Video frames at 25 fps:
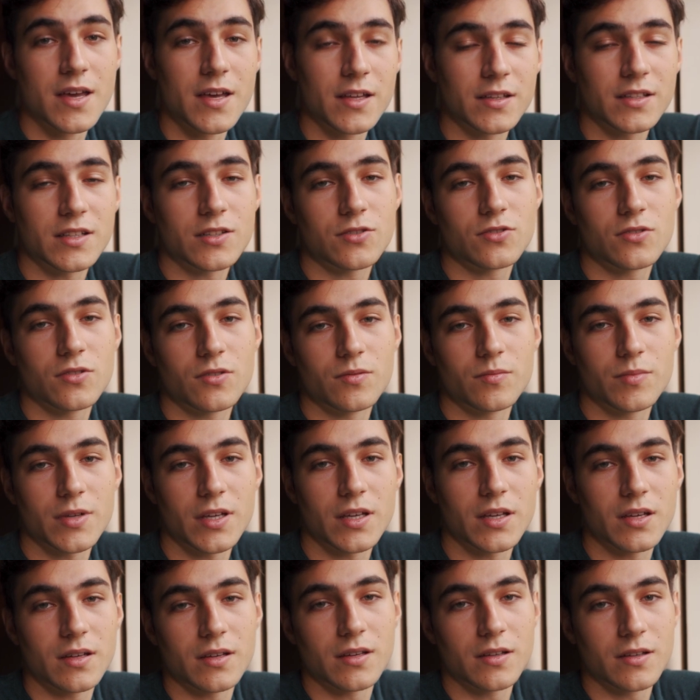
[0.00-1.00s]
this should
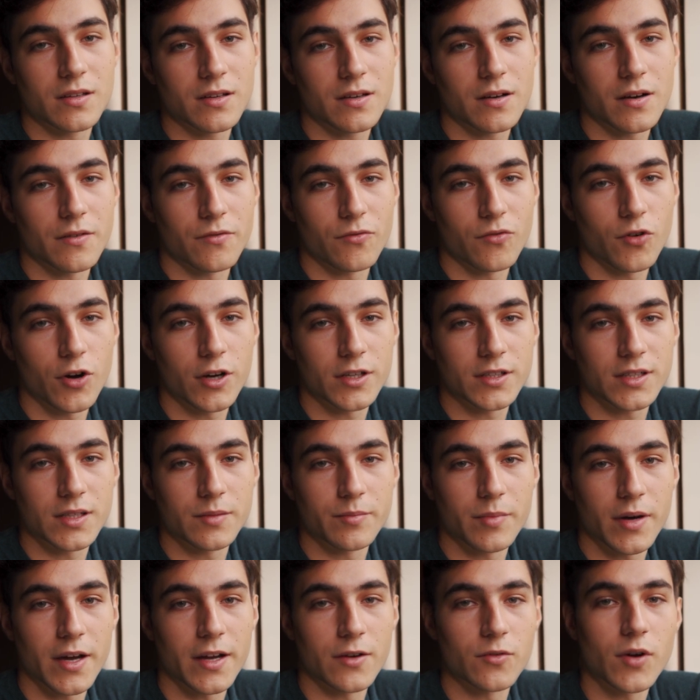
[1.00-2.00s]
be avoided
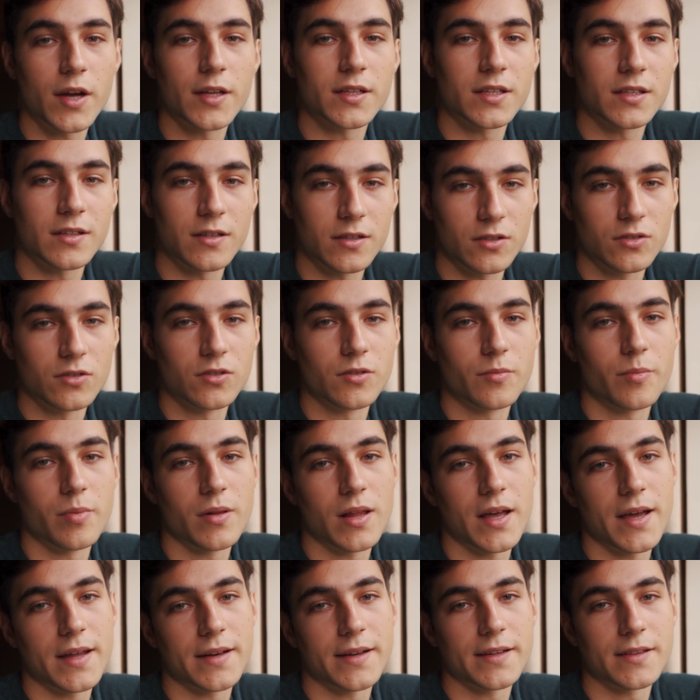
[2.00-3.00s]
by writing a good
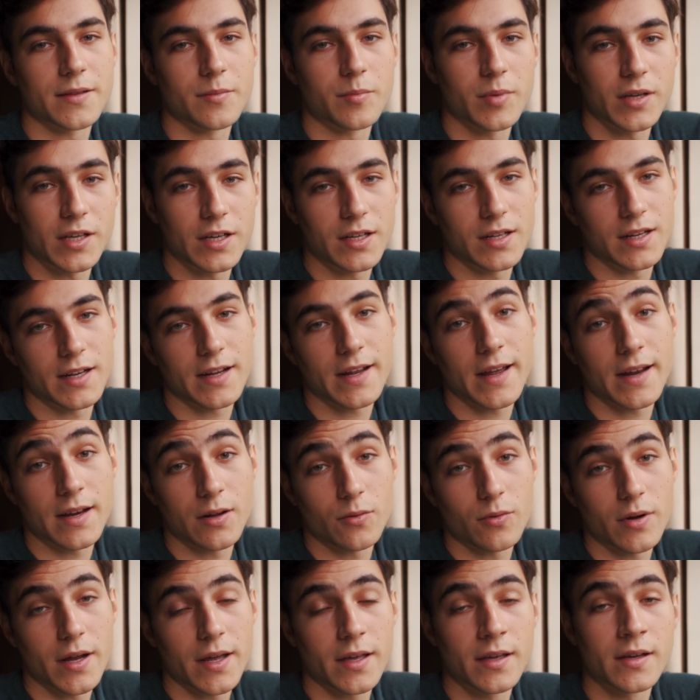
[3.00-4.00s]
plan at the beginning
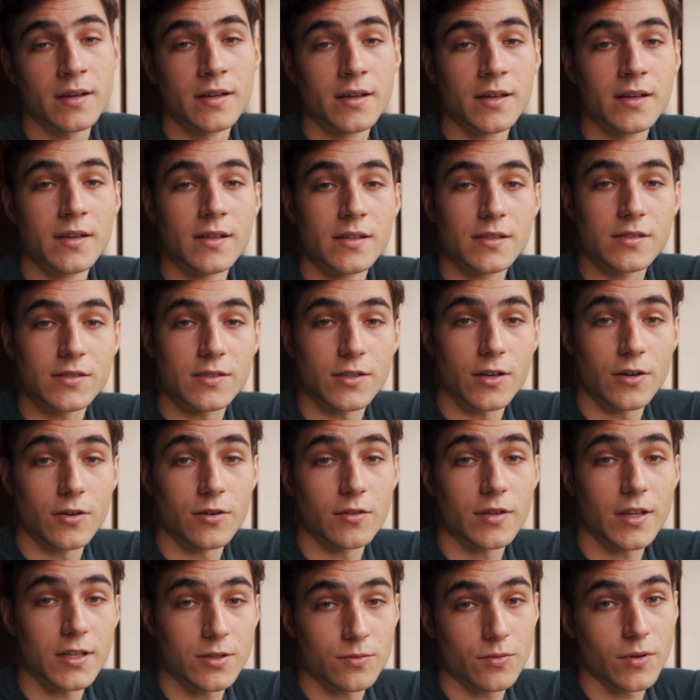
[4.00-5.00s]
anyway. So
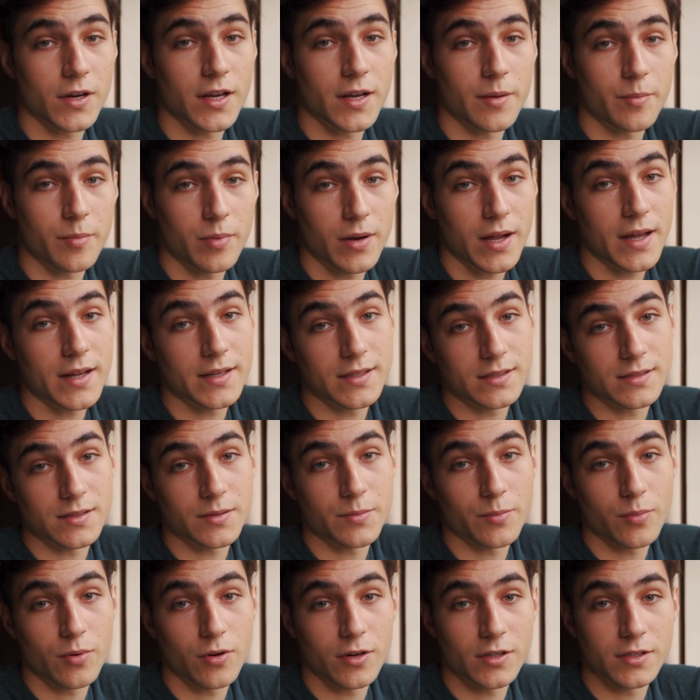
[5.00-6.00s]
that's why a plan is
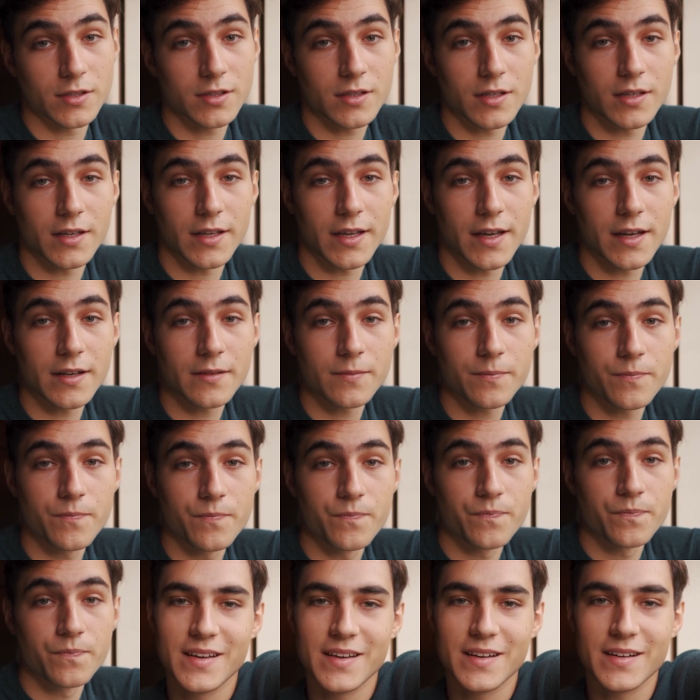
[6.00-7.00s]
important again.
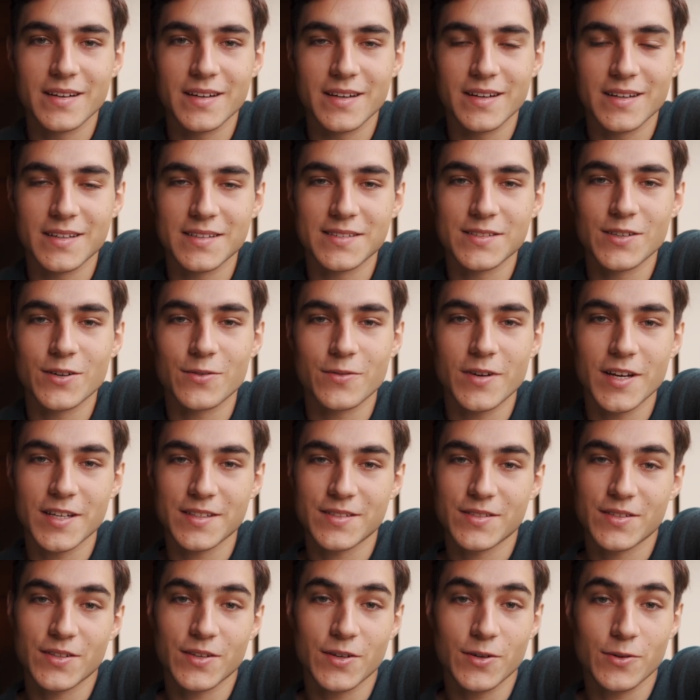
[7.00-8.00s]
Alright,
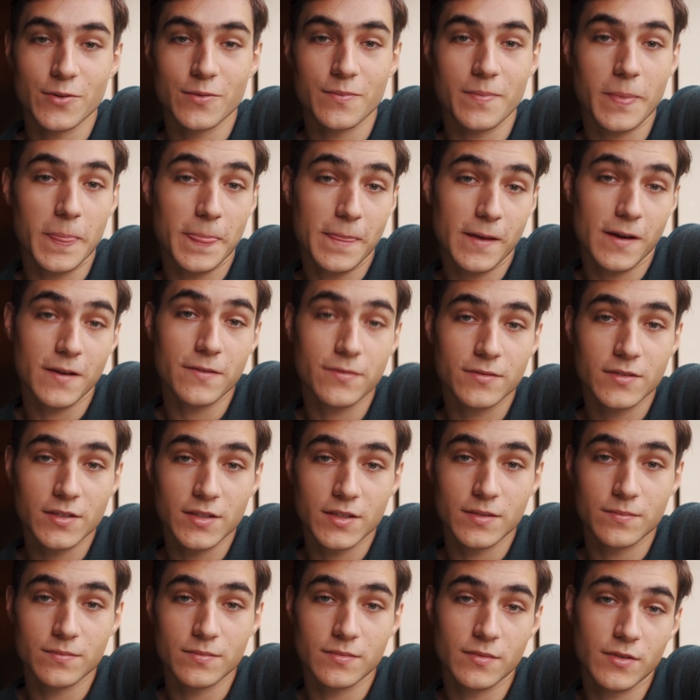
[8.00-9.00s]
so after
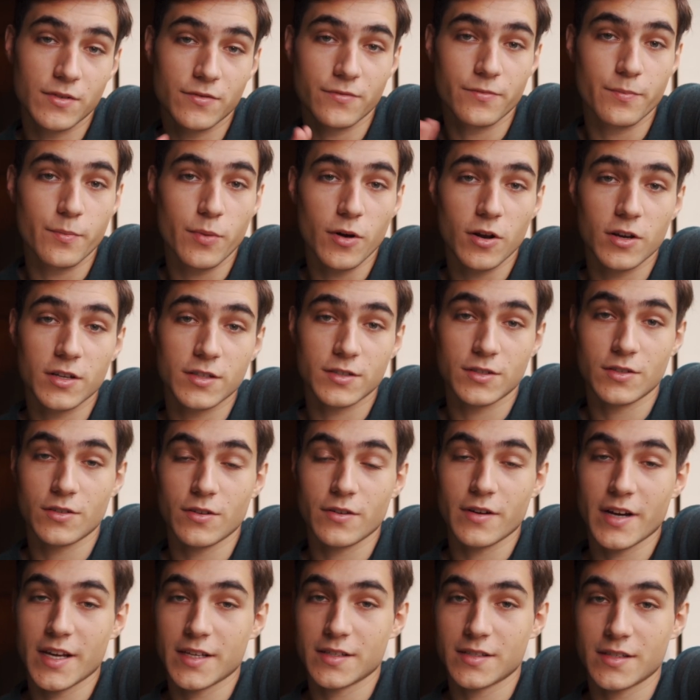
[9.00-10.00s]
you've polished
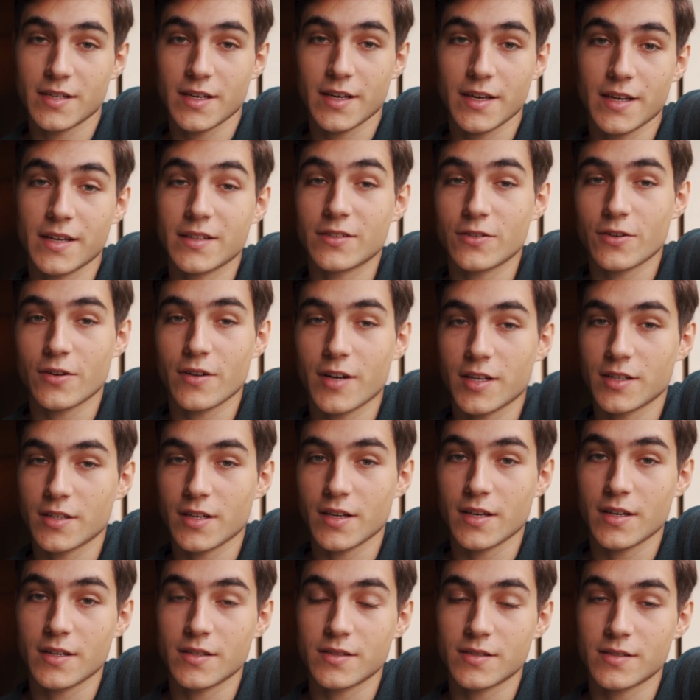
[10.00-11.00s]
your essay and your
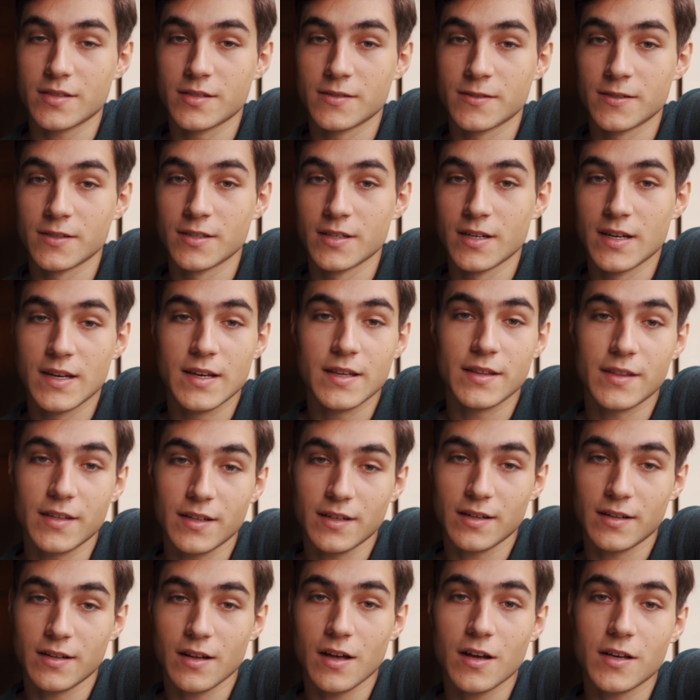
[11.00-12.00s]
ideas,
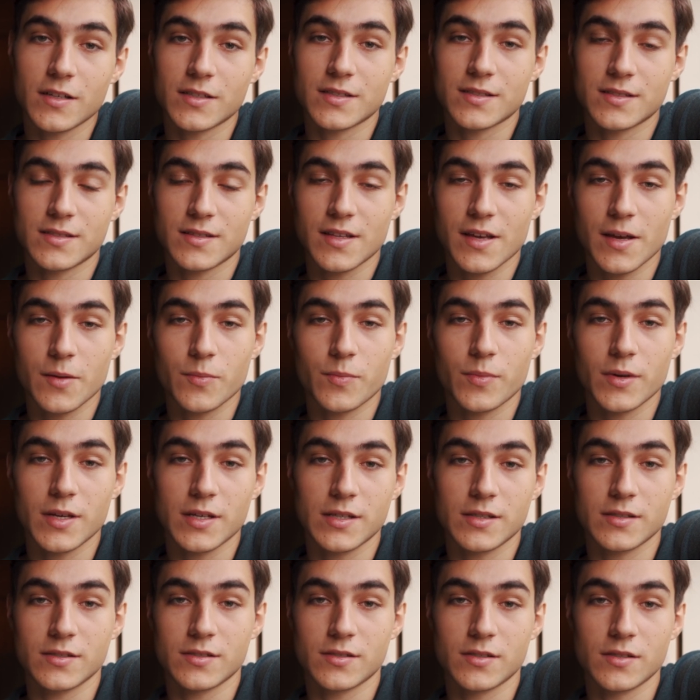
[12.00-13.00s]
the last step
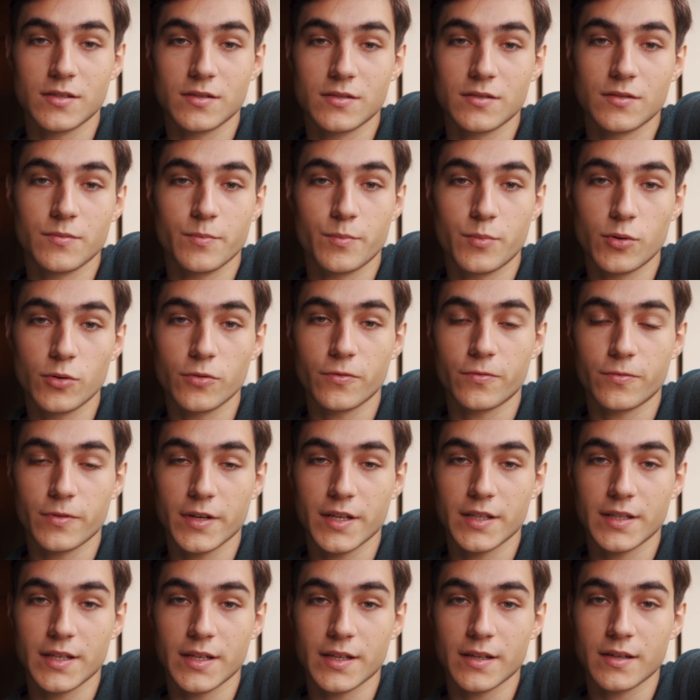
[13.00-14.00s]
is
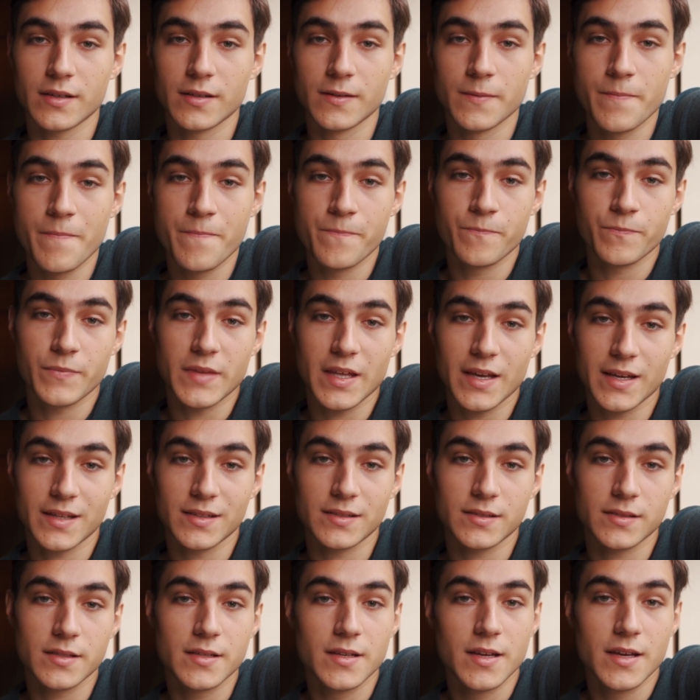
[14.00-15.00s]
proofreading.
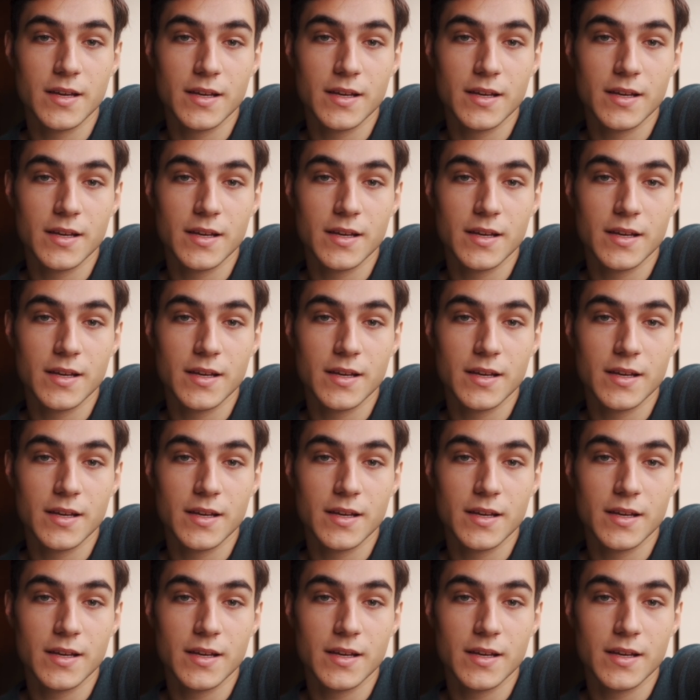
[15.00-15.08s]
And